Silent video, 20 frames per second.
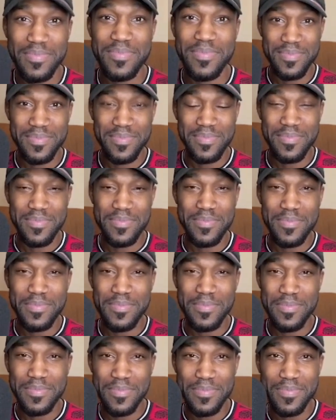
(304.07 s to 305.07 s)

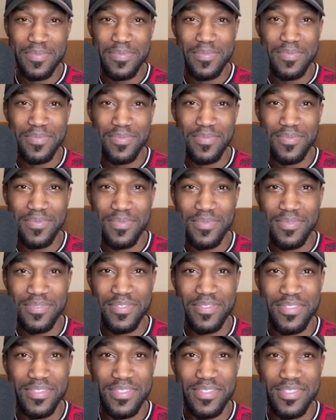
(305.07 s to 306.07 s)

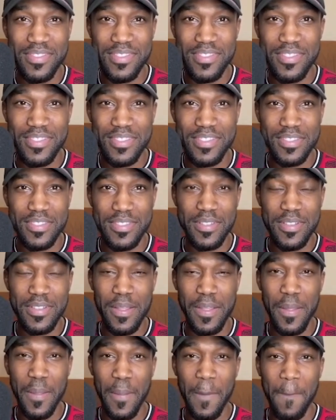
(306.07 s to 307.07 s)

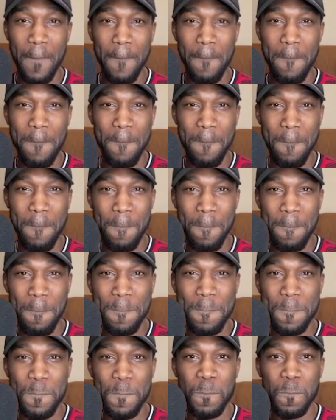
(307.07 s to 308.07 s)

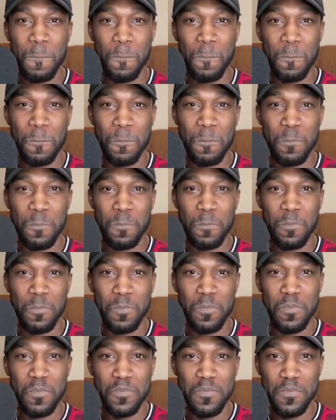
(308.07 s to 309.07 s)

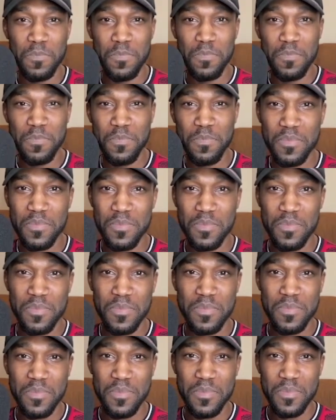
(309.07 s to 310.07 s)

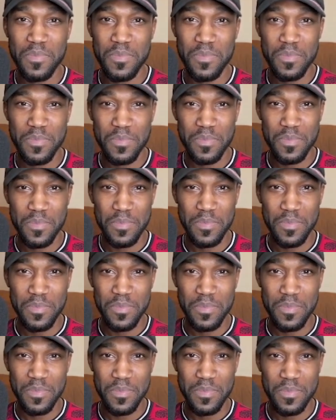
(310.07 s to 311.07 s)

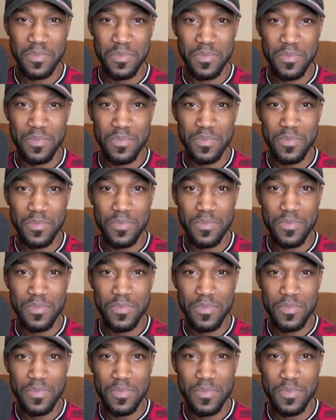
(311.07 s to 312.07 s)
(silent)